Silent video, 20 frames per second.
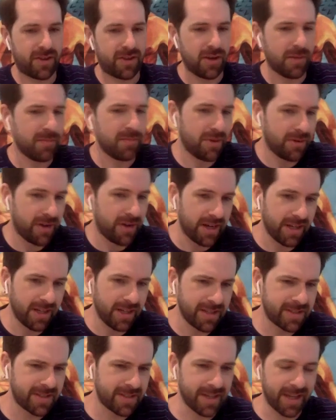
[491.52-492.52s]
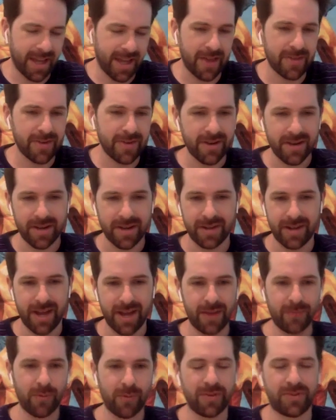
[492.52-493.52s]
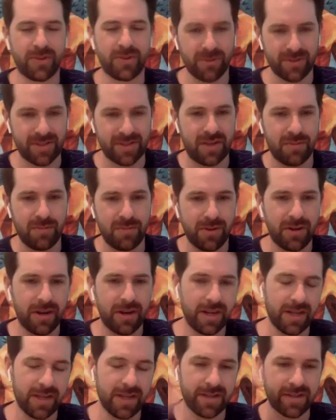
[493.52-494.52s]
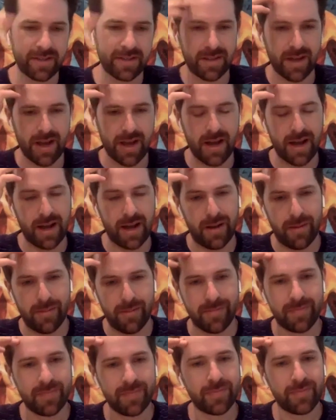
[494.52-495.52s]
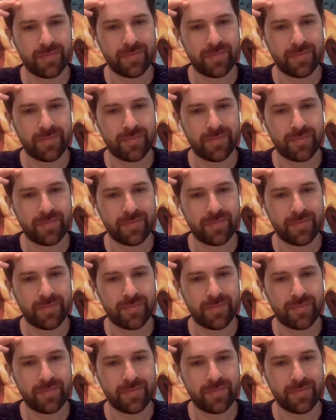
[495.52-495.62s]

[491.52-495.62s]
communities together and, and what those communities um,